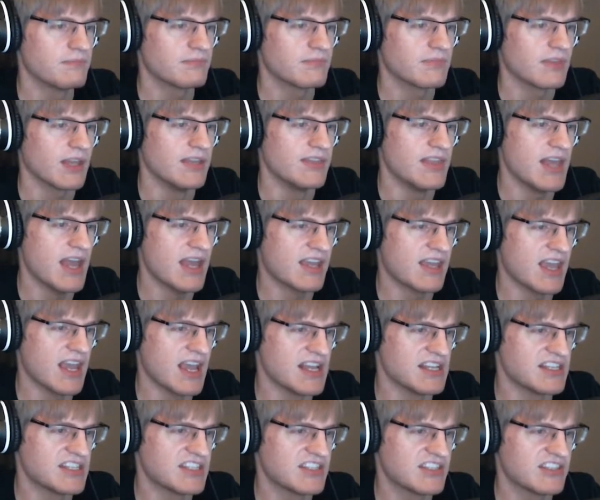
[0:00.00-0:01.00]
In that
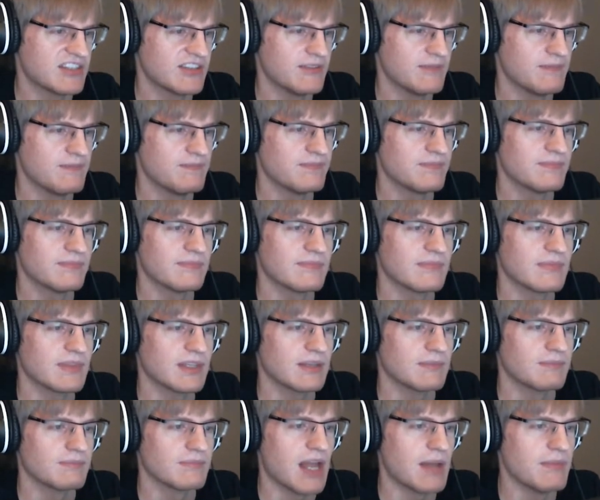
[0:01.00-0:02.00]
case,
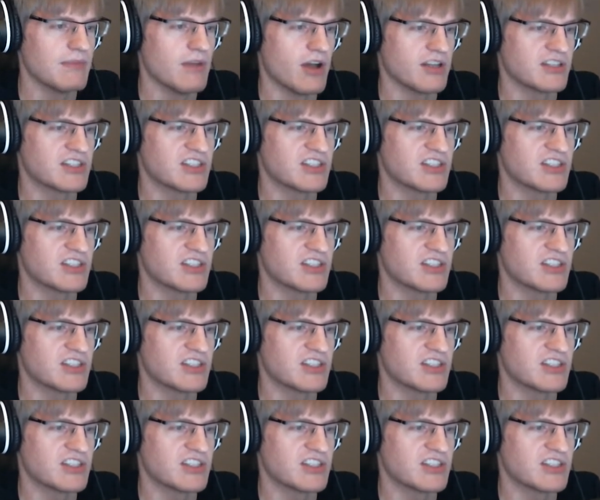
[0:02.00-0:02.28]
I'm not